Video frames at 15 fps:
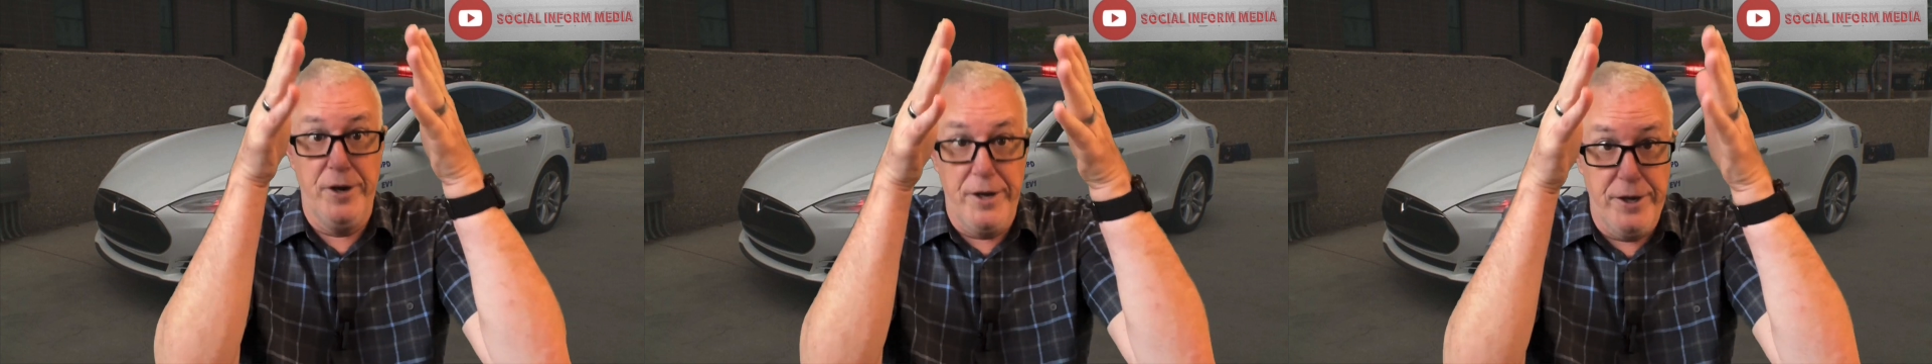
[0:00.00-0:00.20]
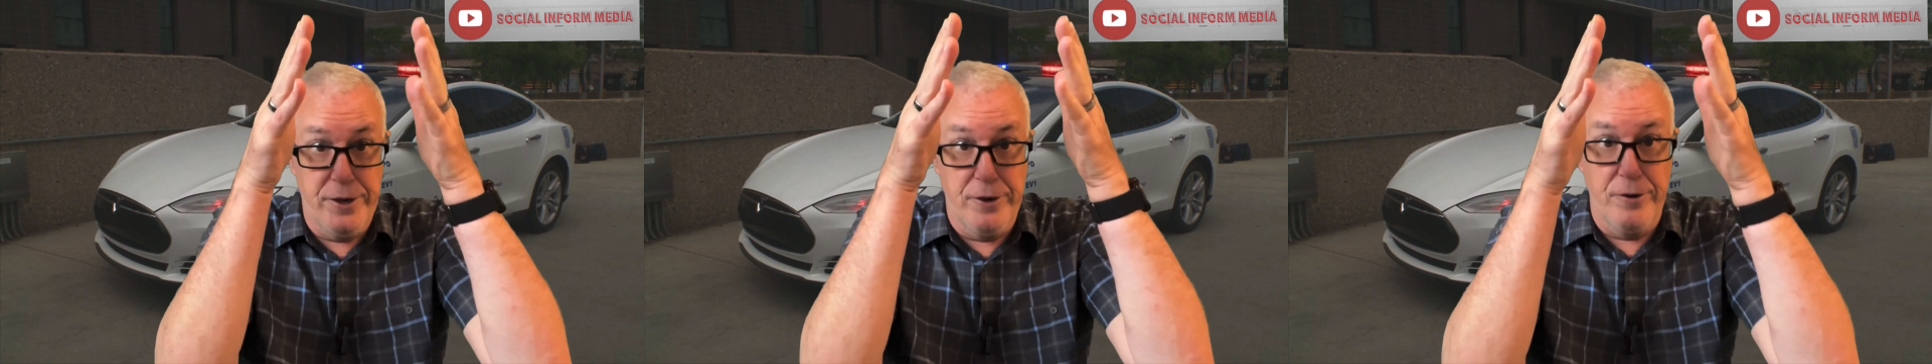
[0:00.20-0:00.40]

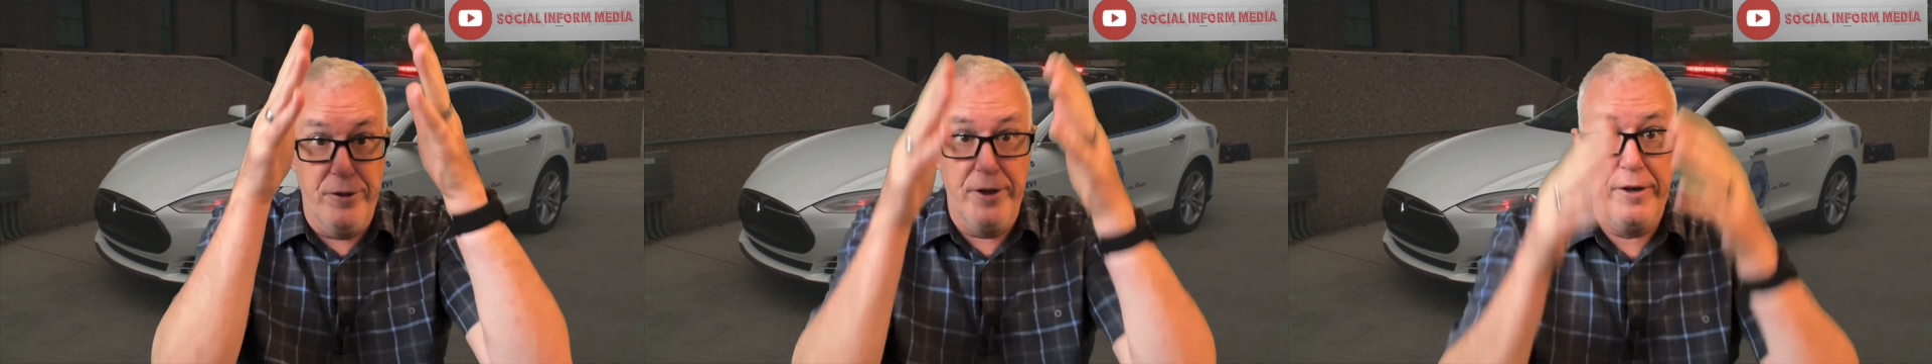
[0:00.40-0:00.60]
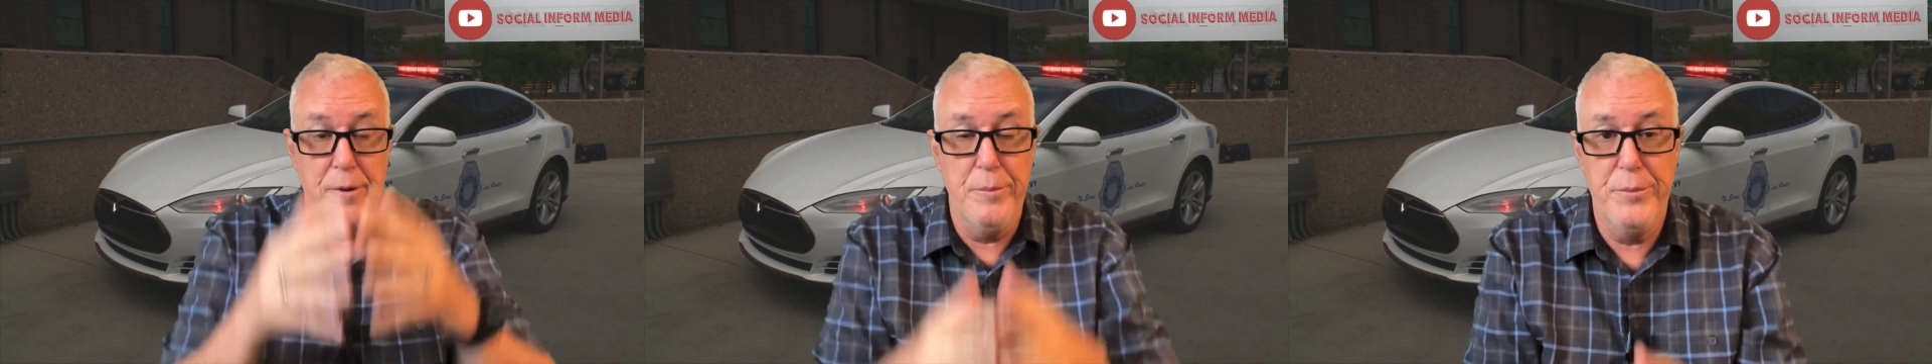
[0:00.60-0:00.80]
here,
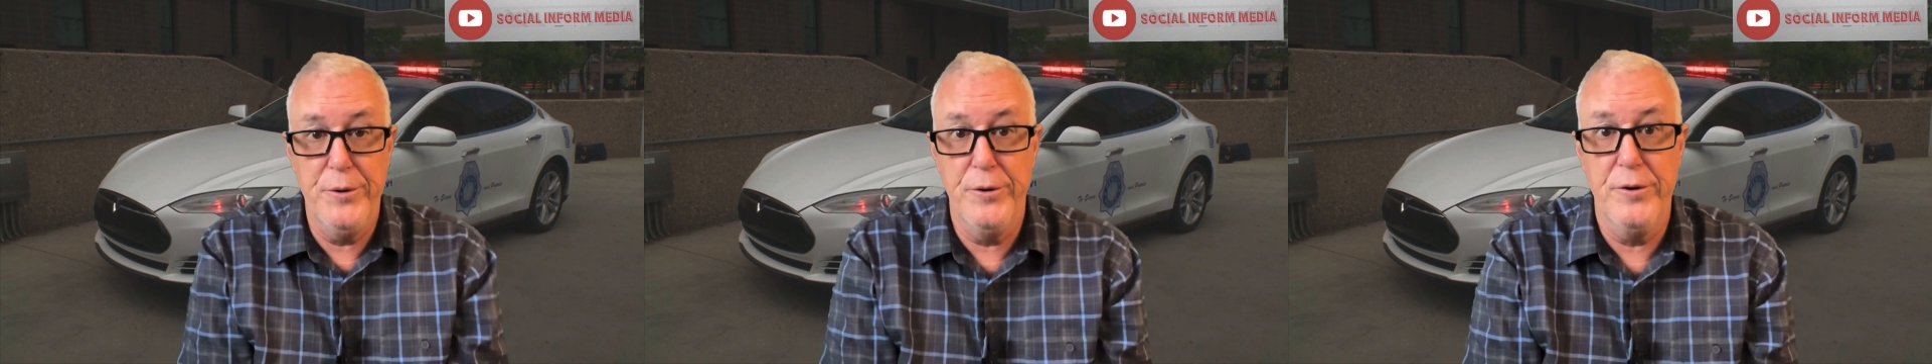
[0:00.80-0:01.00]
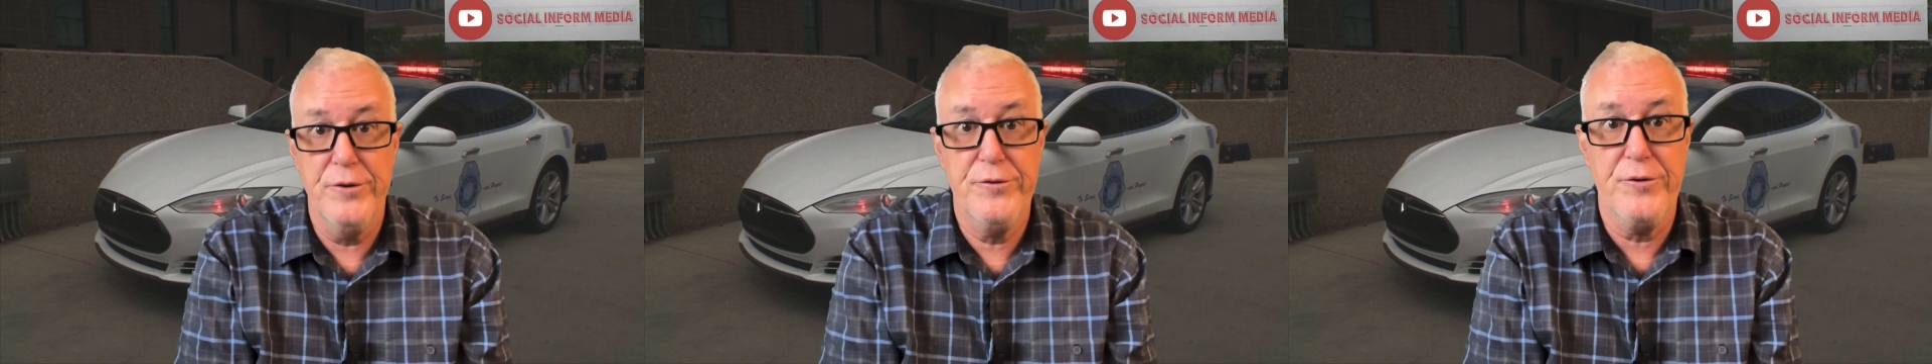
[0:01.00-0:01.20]
the
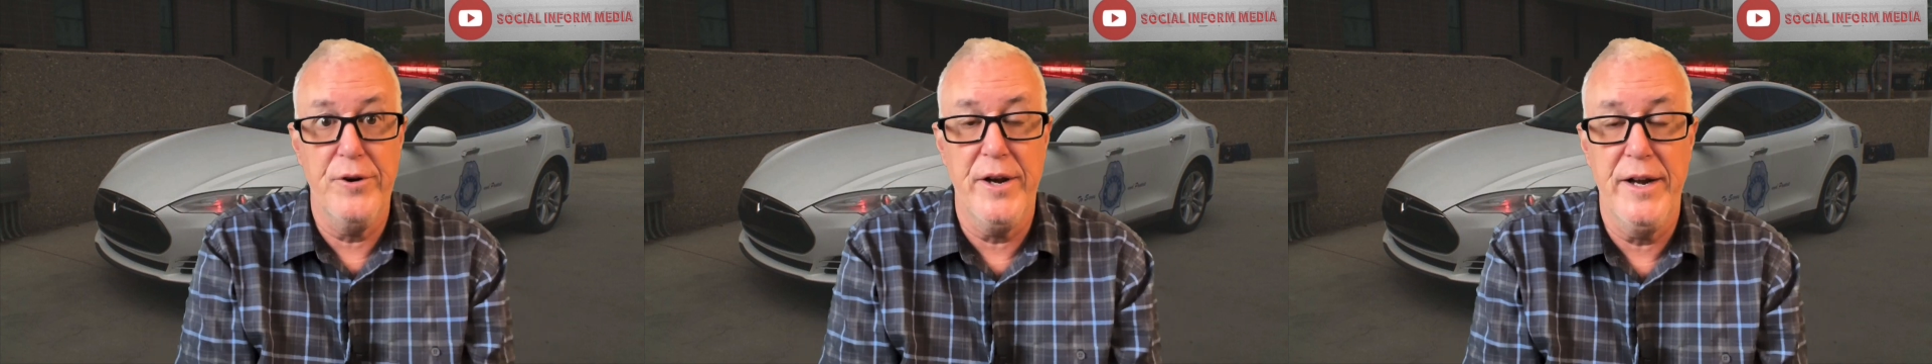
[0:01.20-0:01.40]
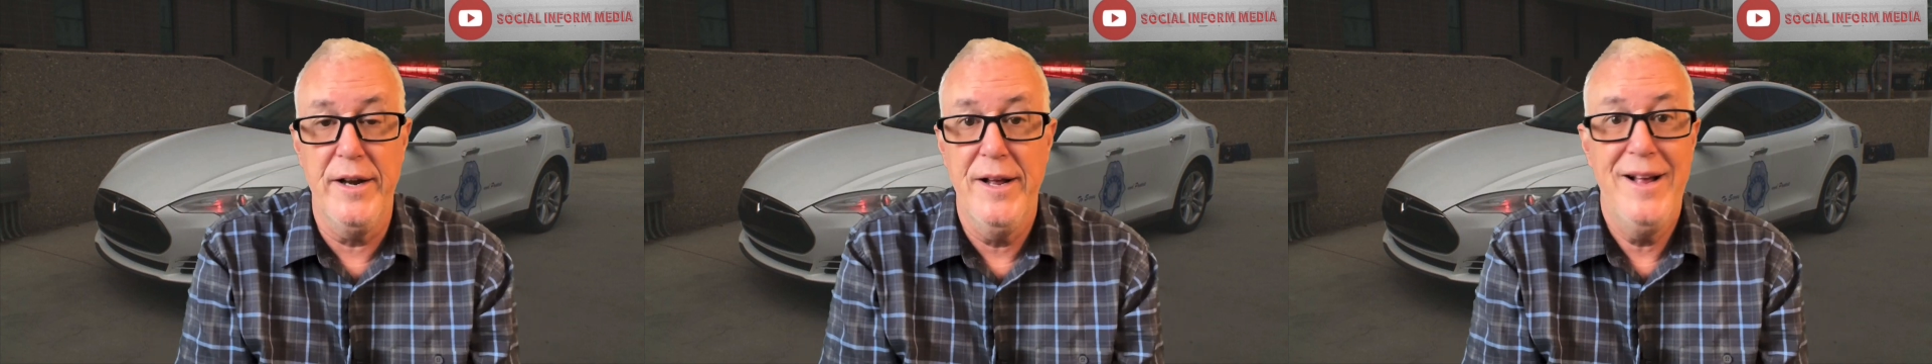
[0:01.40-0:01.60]
computer
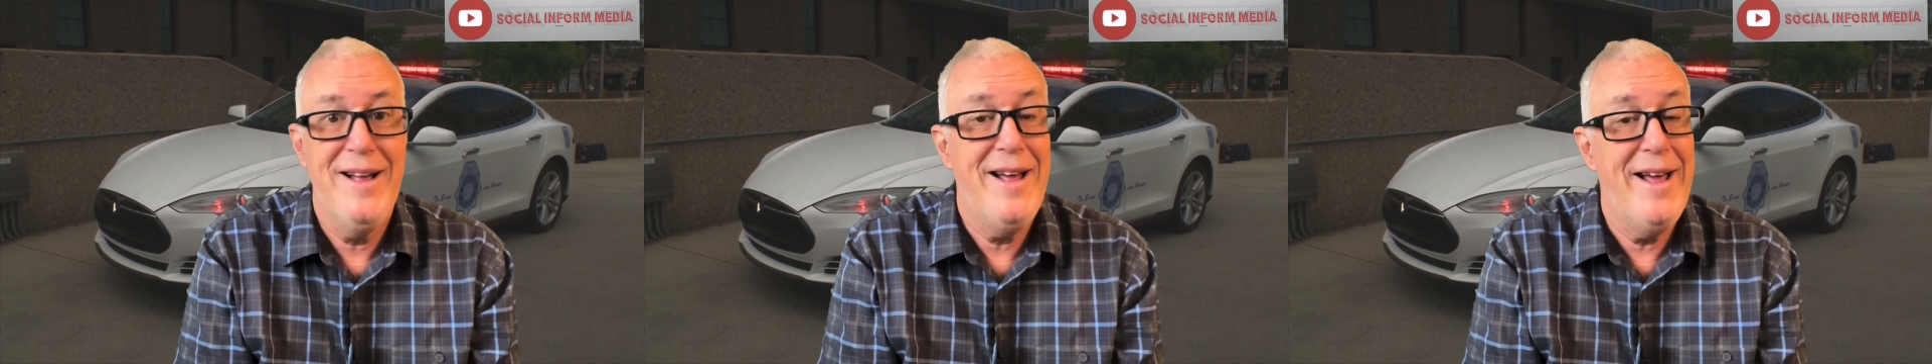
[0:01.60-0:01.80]
screen.